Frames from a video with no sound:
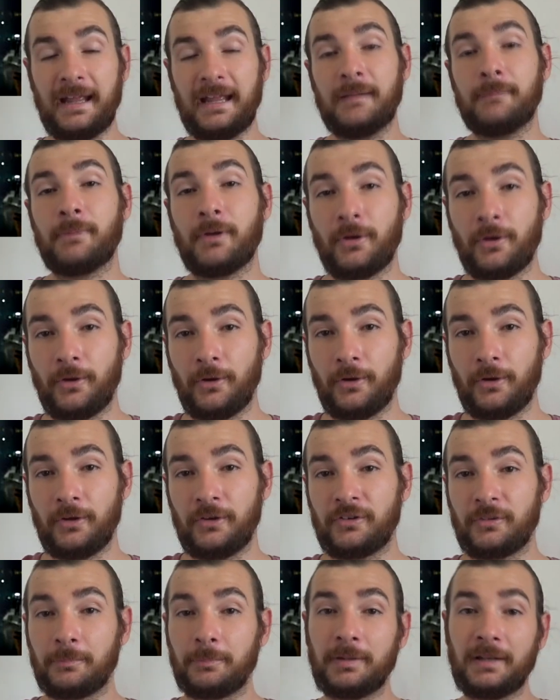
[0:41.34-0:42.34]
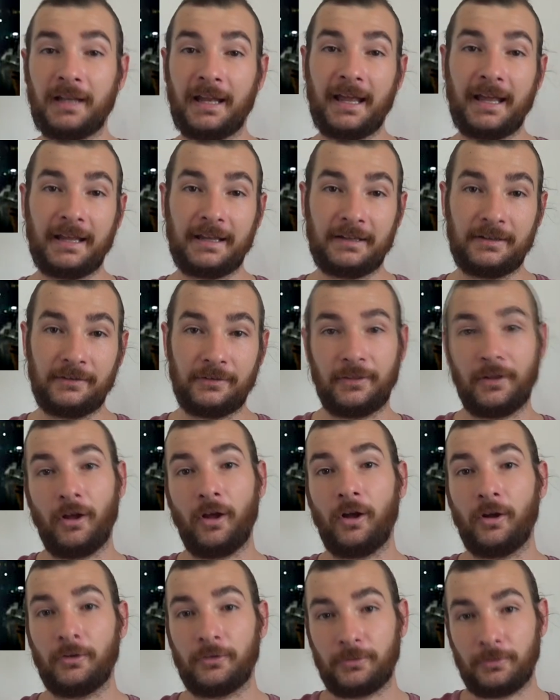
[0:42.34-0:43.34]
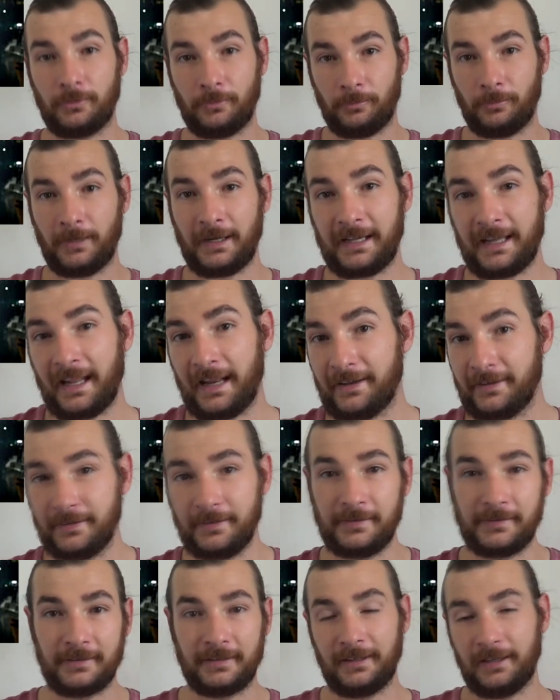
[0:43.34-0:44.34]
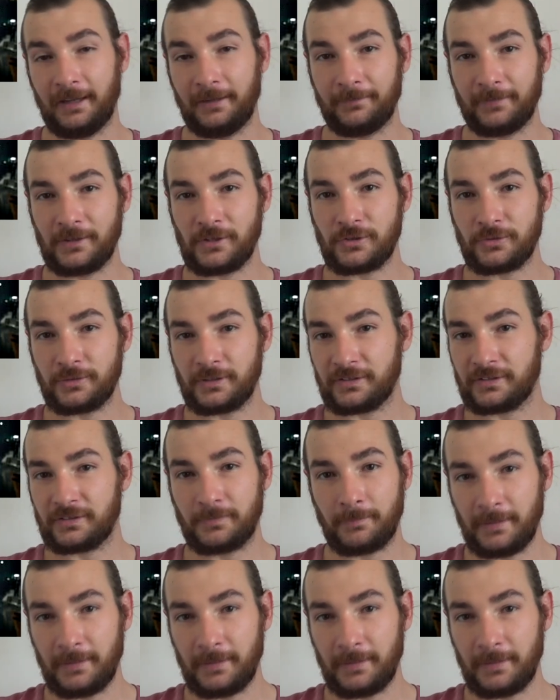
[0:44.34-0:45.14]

Amber Heard plays the hot, redheaded love interest